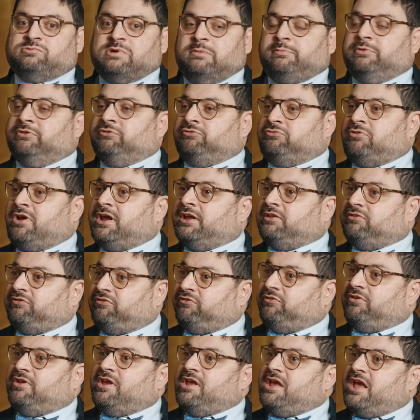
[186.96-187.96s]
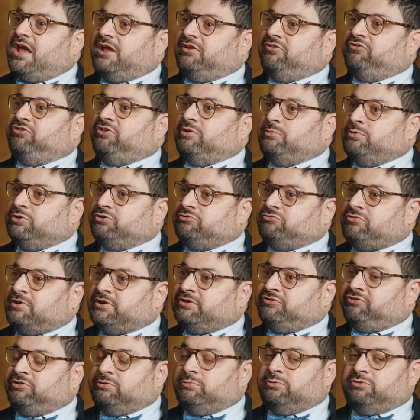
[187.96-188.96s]
women's rights, and she was
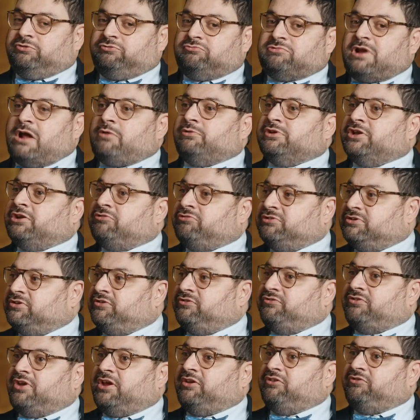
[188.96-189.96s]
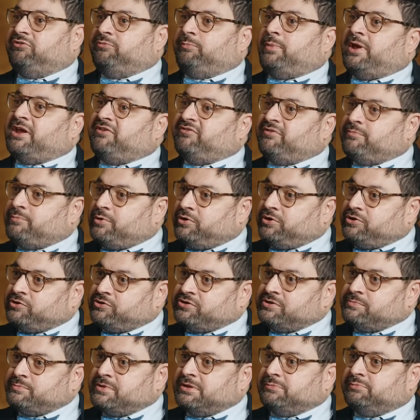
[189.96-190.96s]
she was roundly criticised by everybody on
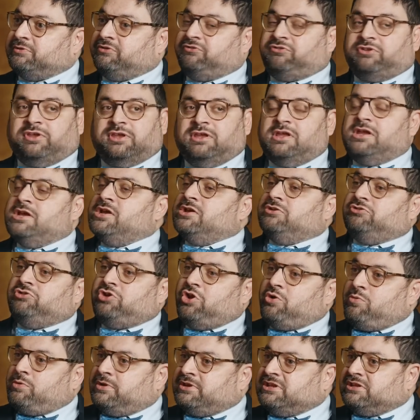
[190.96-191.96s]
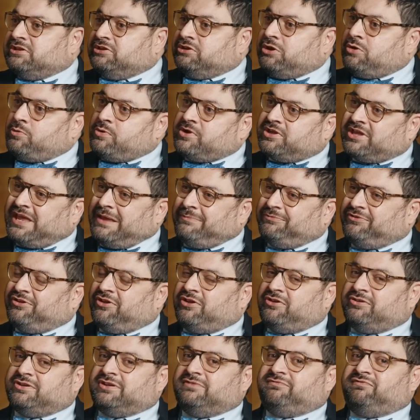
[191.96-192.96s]
the yeah. B B C. Yeah. No one no one came to
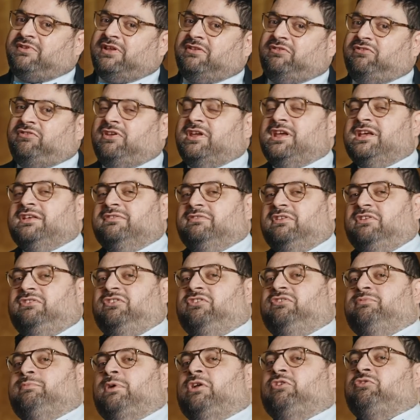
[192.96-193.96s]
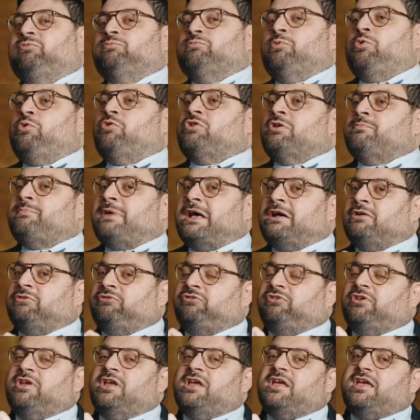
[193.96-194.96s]
her defence. Mm. This is much more
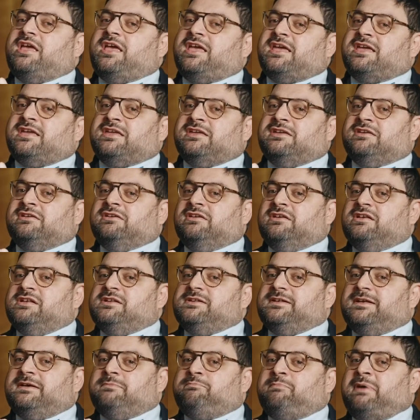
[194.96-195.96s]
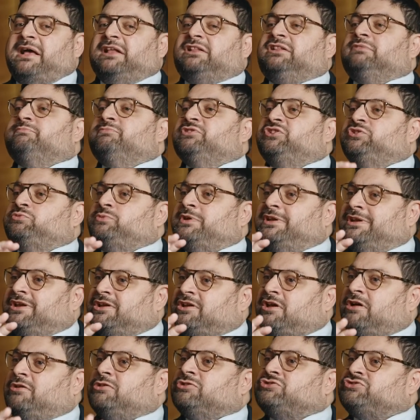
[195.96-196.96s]
about a a battle between a
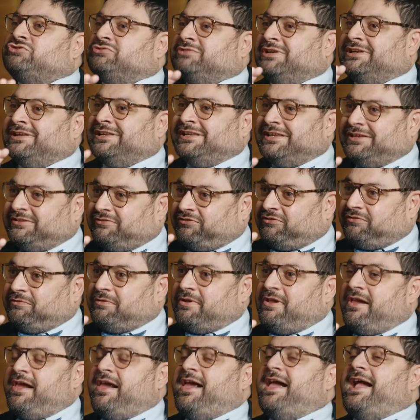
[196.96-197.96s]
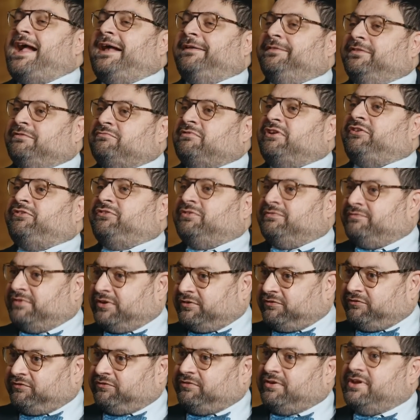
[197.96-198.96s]
cultural elite mm. and the rest of
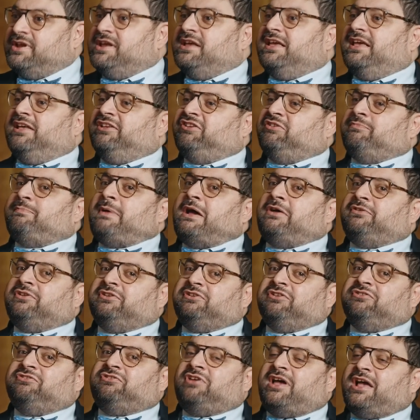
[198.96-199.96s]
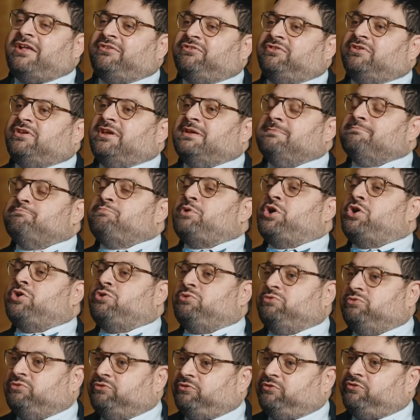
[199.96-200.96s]
us. Mm-hmm. It's about the desire to
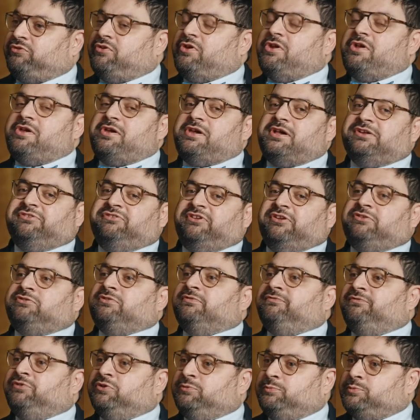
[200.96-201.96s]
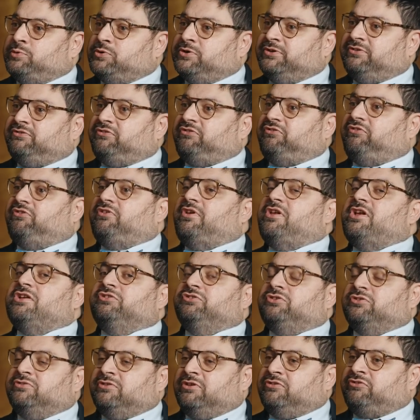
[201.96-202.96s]
impose a set of viewpoints mm.
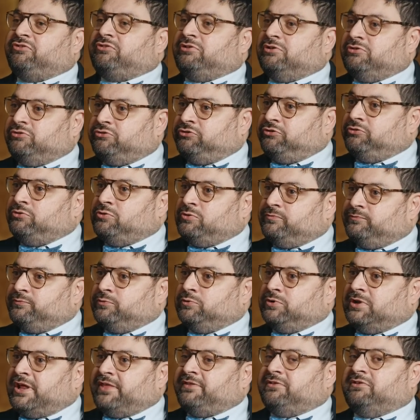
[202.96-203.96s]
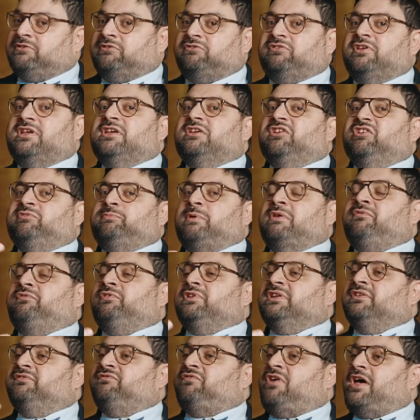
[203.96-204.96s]
to the exclusion of all others. It's
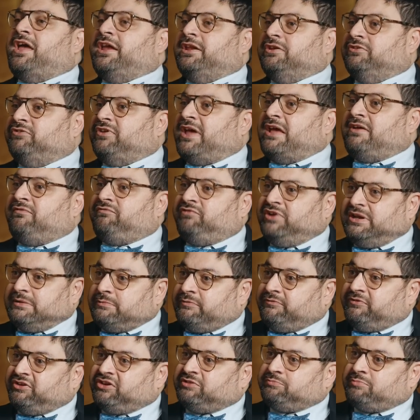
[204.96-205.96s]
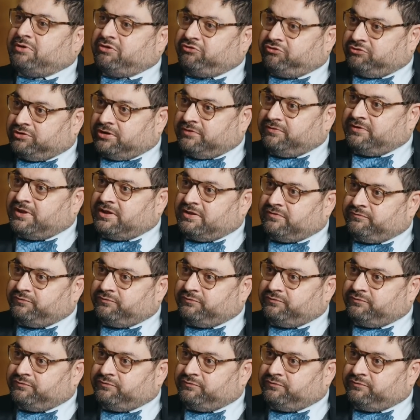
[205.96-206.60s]
perfectly fine to have freedom of expression in their